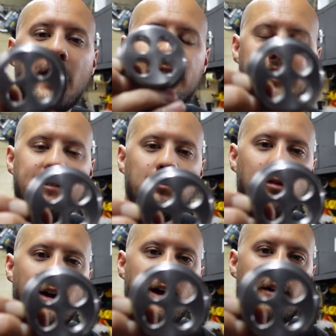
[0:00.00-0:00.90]
and this
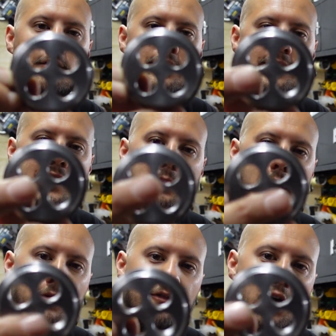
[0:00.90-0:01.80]
will have the same
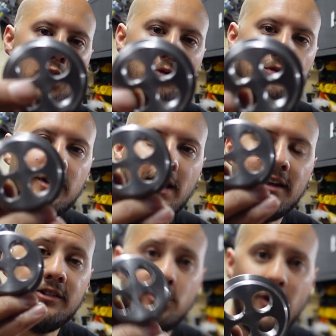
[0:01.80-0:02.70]
number of holes
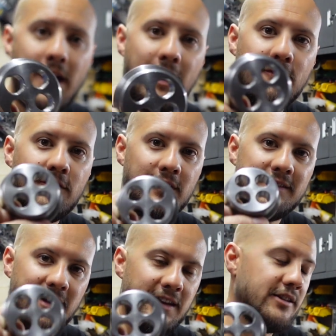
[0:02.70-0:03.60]
as you have
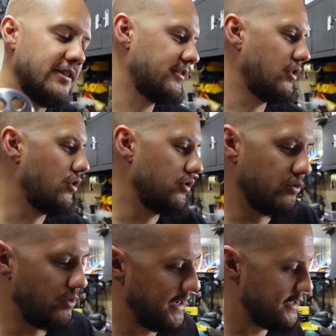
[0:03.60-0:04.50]
cylinders on
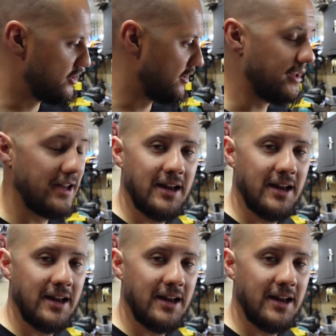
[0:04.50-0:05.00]
your engine.